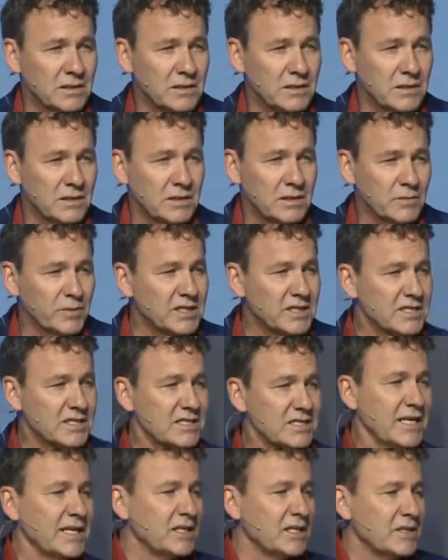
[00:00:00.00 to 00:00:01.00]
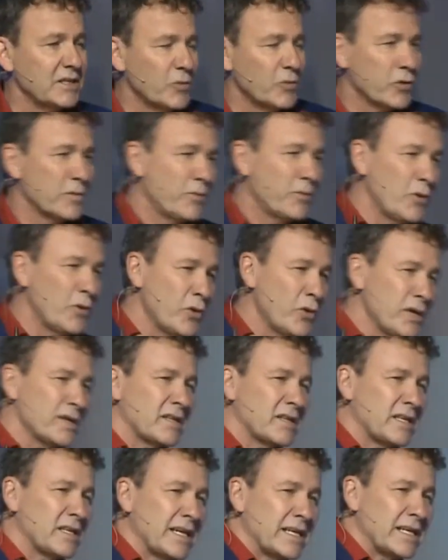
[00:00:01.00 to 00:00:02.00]
But the second and more important
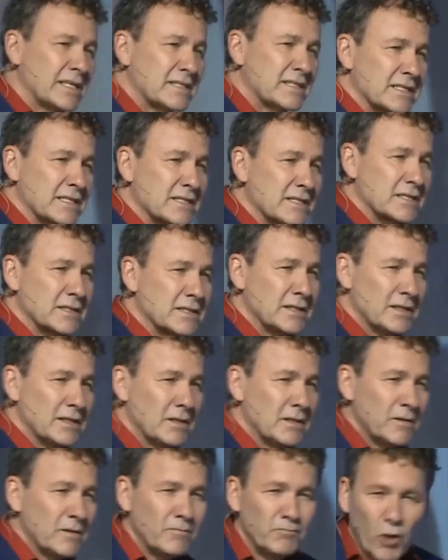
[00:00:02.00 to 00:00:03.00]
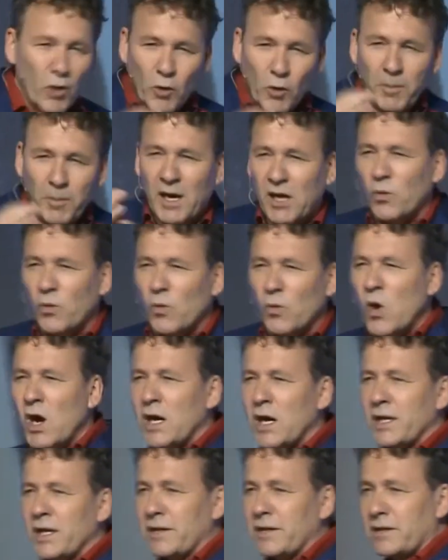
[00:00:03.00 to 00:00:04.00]
thing is this mobile
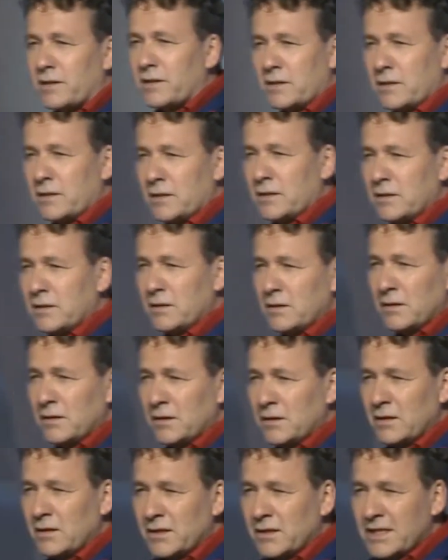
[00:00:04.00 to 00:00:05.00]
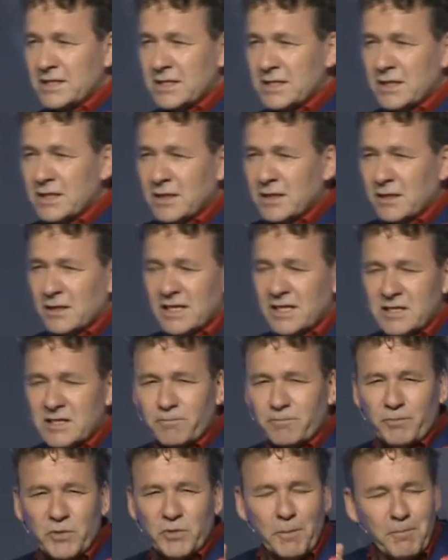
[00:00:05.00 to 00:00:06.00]
wand,
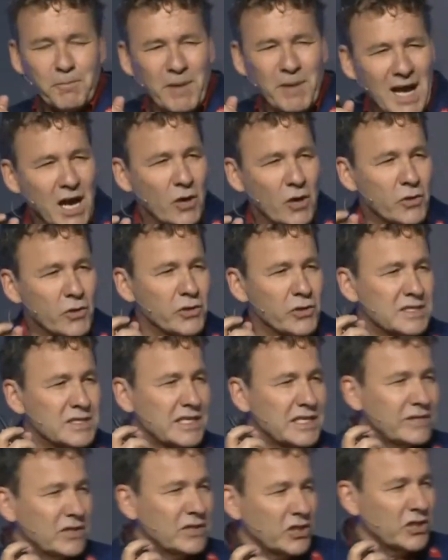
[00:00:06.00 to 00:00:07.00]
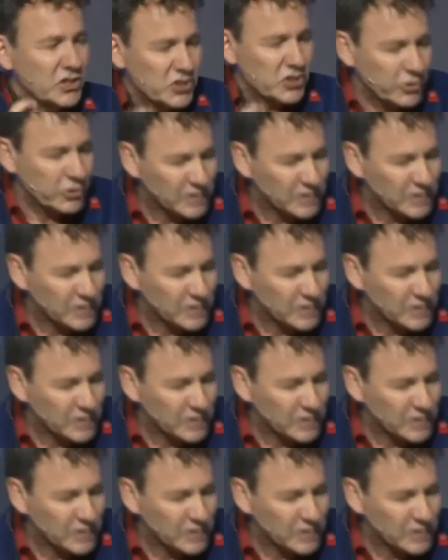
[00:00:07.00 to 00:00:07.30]
the power it's given the consumer.